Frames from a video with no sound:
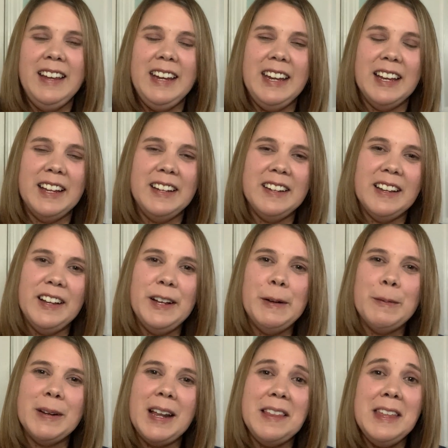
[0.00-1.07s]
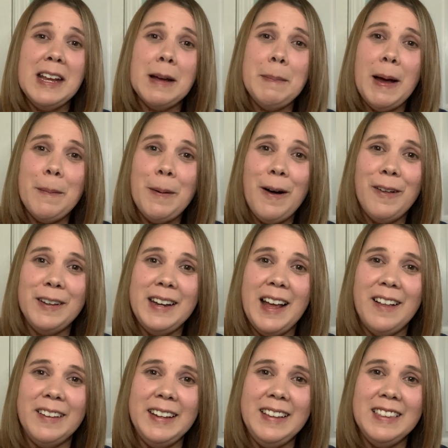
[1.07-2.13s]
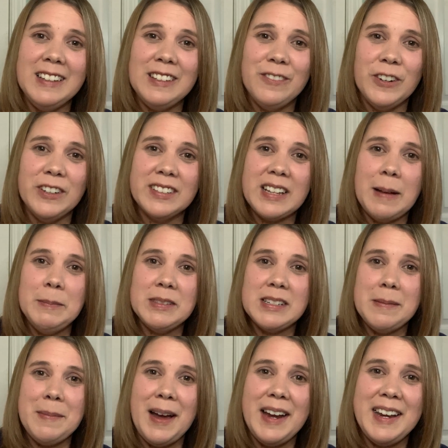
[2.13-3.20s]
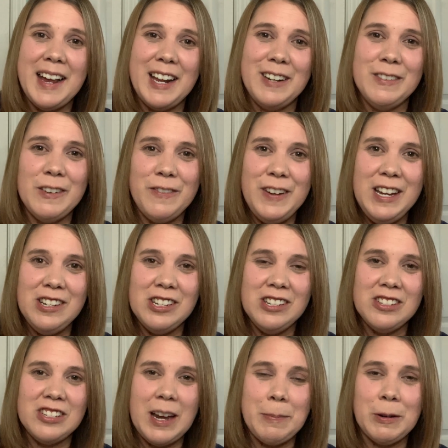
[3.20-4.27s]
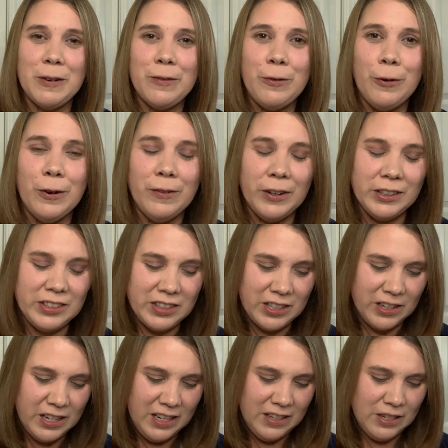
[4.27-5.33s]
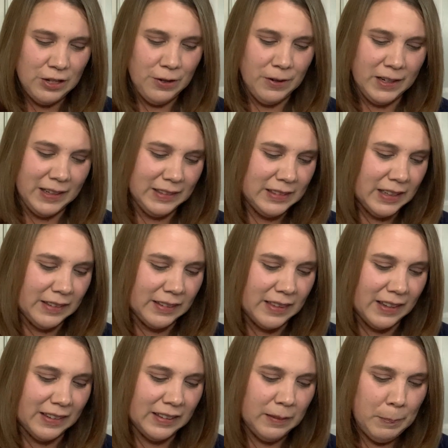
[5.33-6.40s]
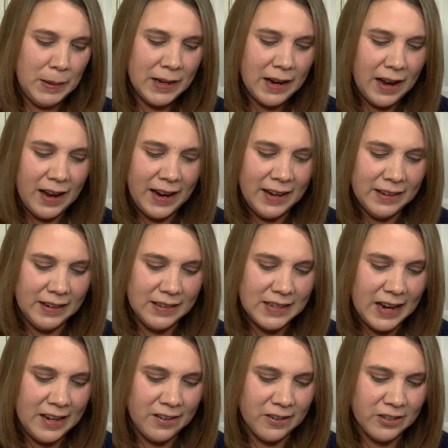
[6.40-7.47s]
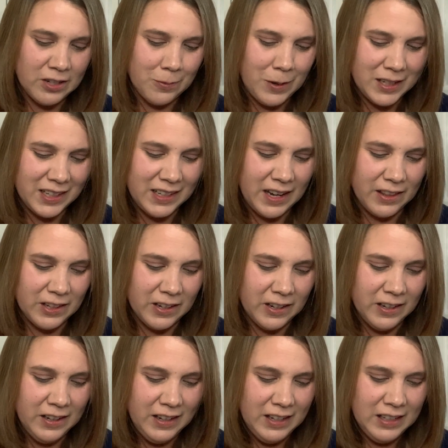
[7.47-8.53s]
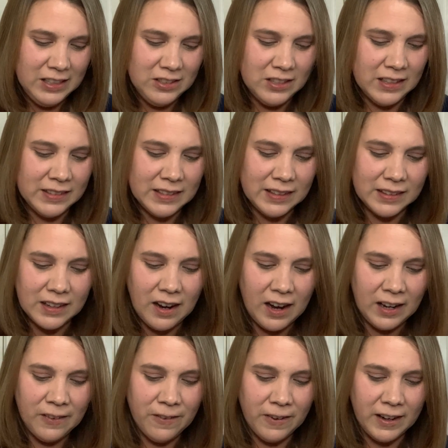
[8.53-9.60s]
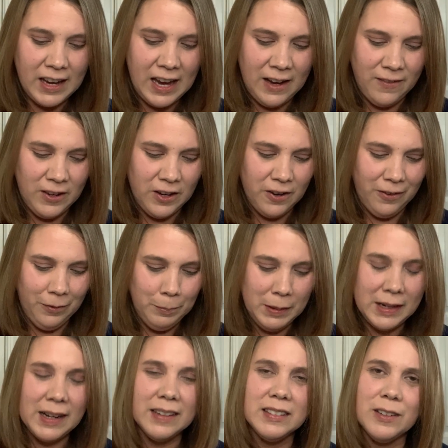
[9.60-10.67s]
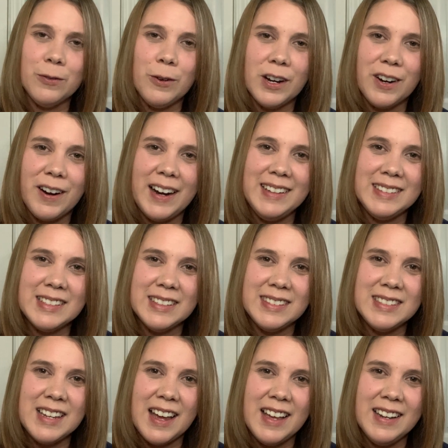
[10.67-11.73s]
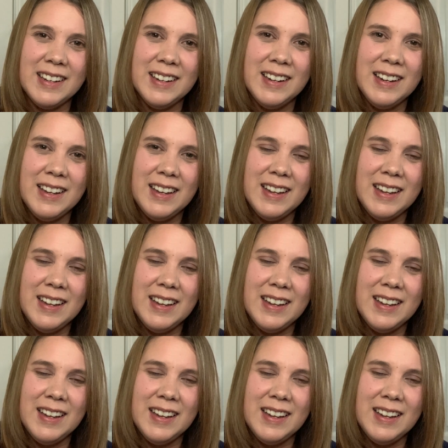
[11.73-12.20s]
And when I think about Paul and Helen, this verse comes to mind out of Ephesians chapter 4, verse 32. And it says this, "Be kind and tender to one another, just as God forgave you because of what Christ has done."